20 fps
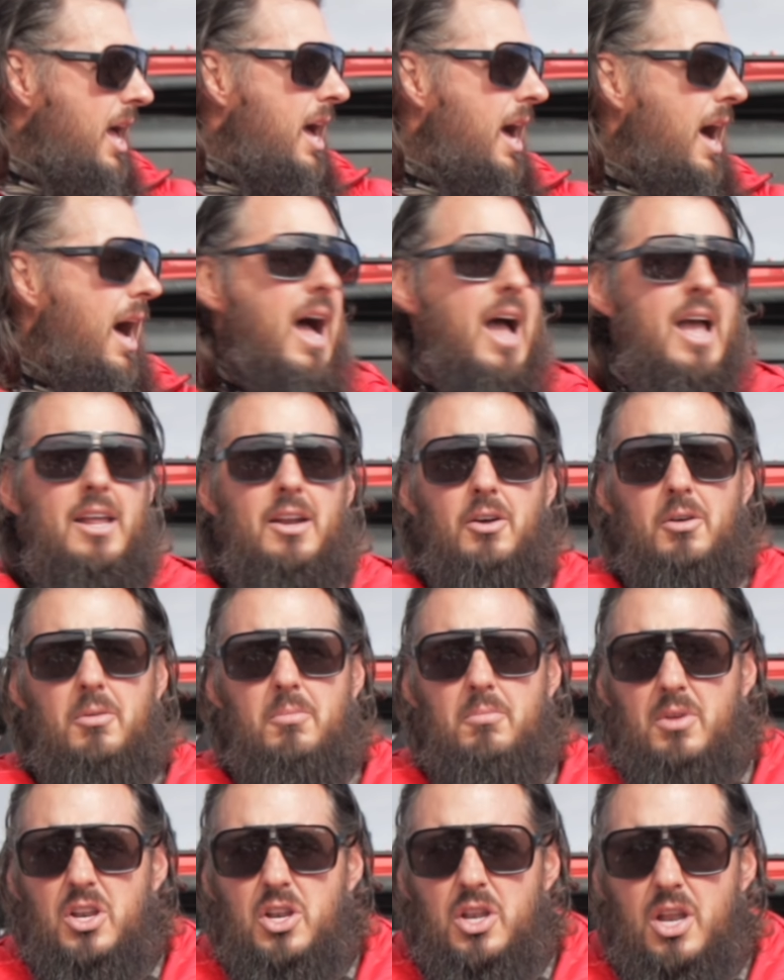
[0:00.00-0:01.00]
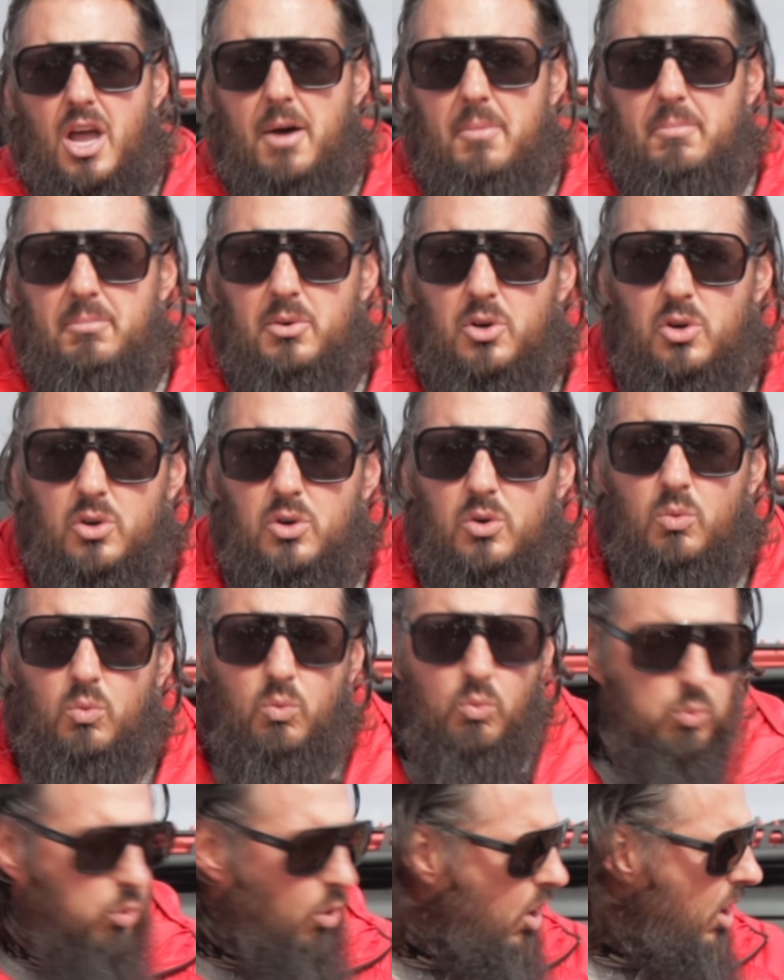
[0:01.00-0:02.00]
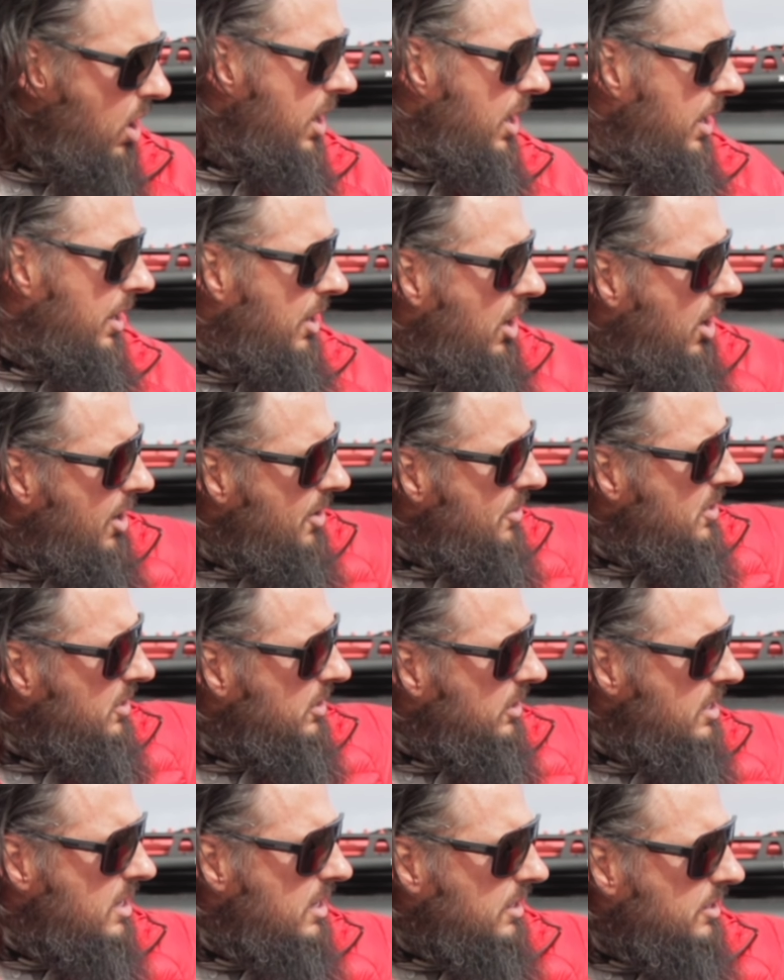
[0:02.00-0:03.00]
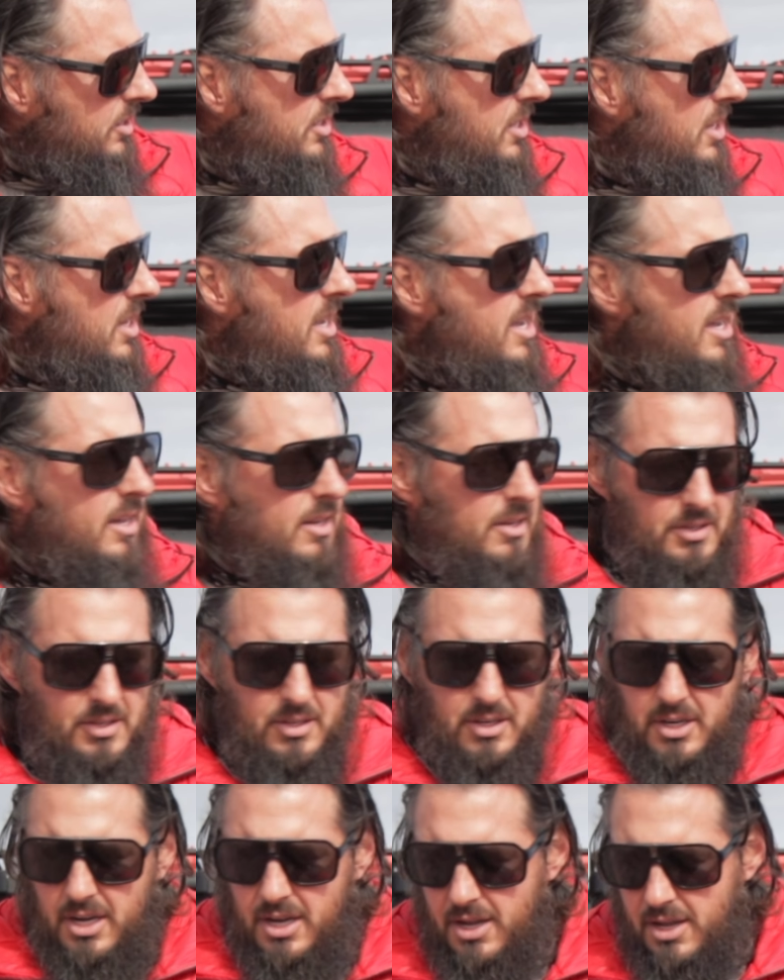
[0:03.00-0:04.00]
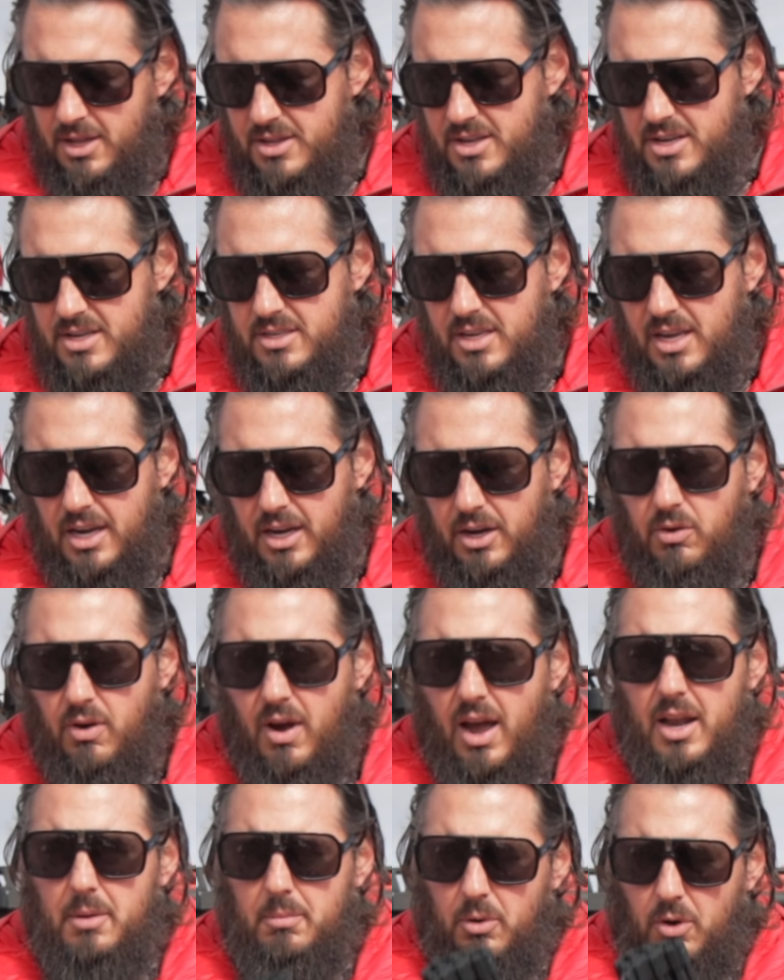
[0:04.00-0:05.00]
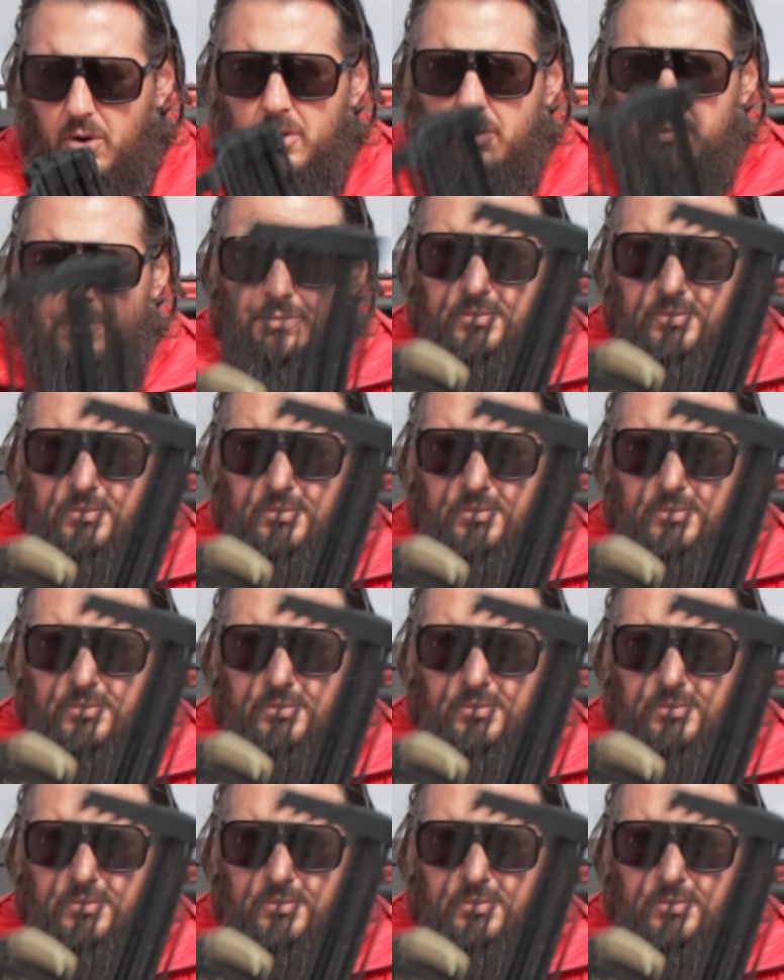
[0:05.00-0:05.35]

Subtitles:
Item number one on the list is this incredible